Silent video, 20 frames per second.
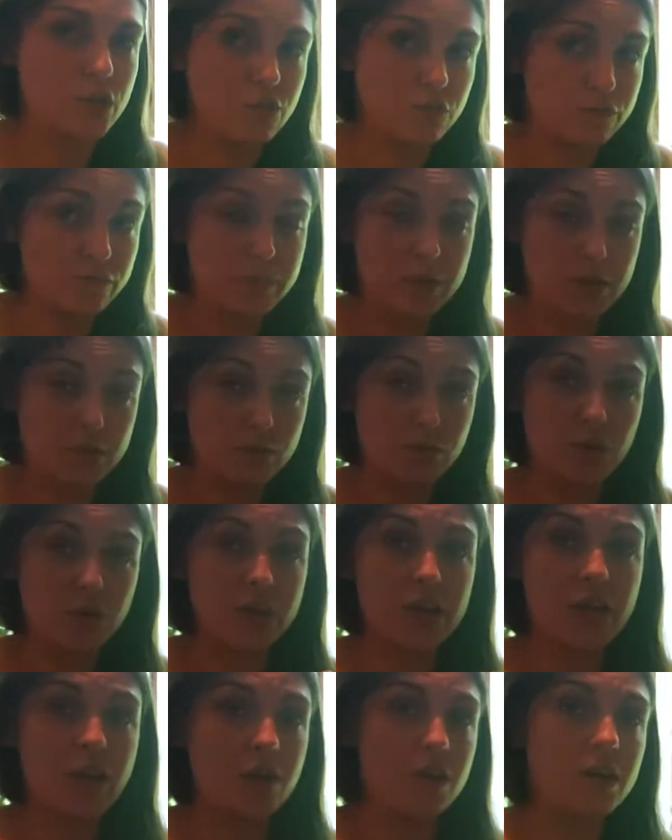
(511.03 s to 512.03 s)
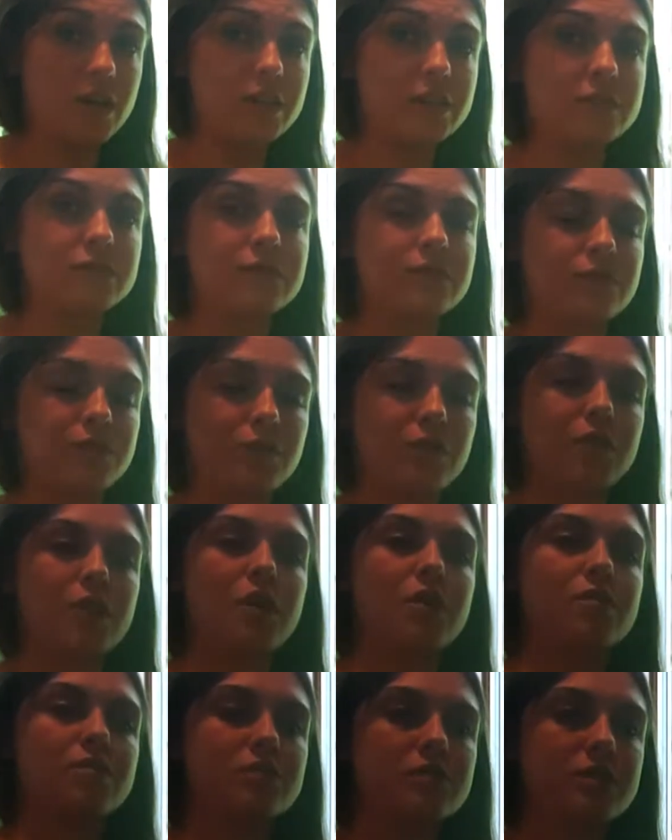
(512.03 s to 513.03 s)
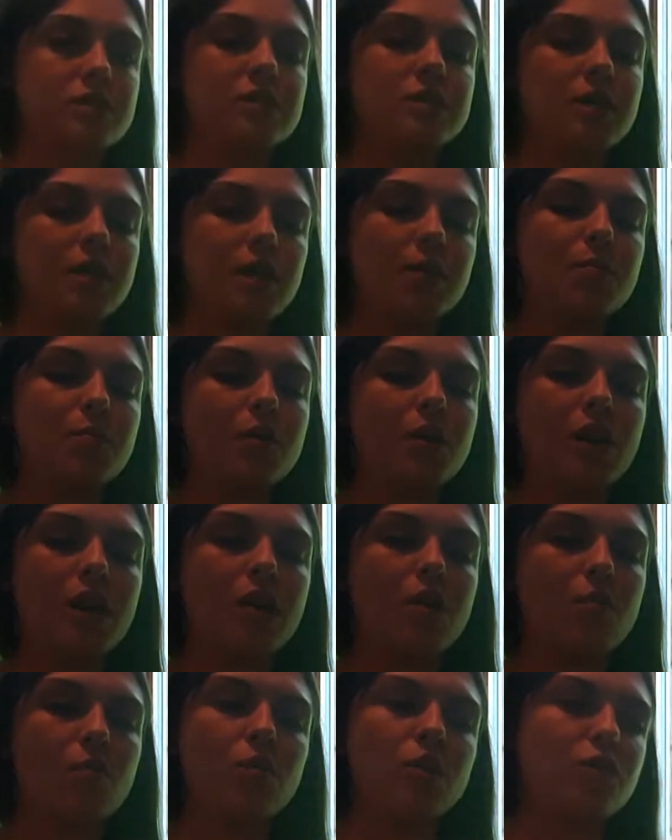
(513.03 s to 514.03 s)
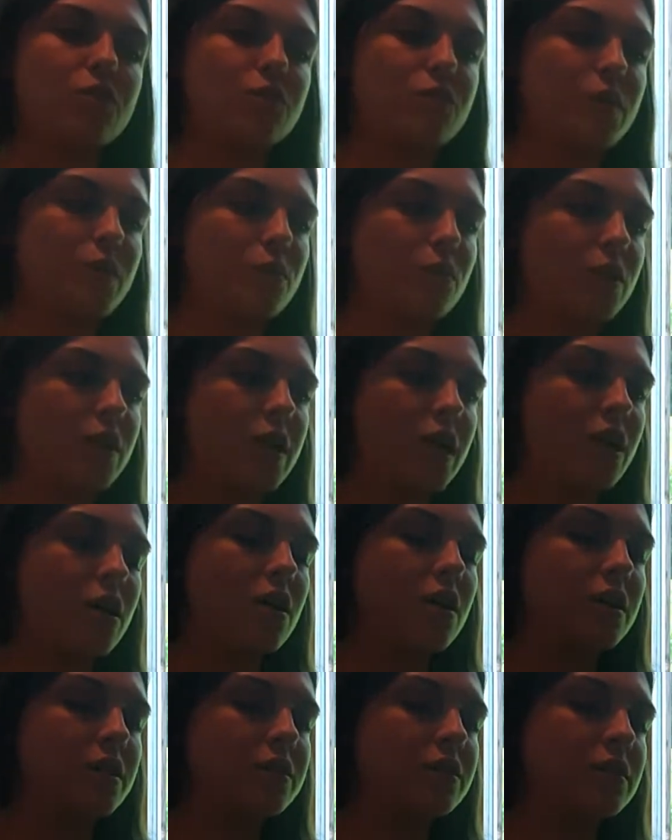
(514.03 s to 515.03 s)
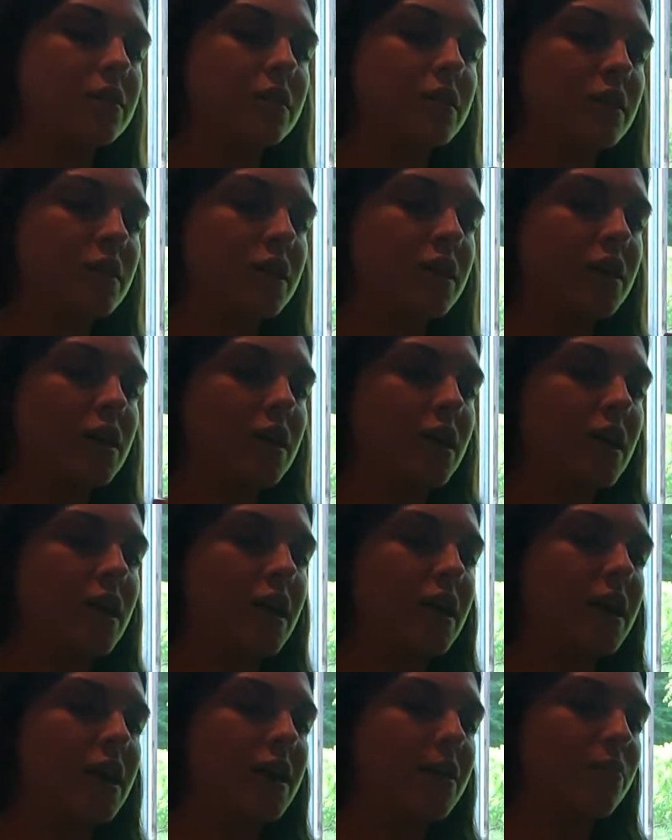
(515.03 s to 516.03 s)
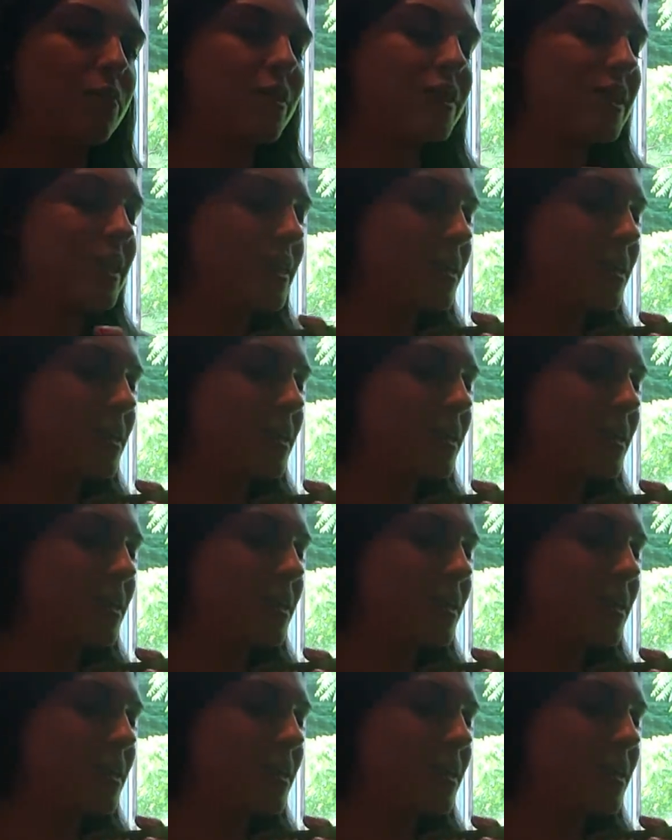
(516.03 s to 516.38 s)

you've been working on, Virgos. Keep working on what you've been working on. We did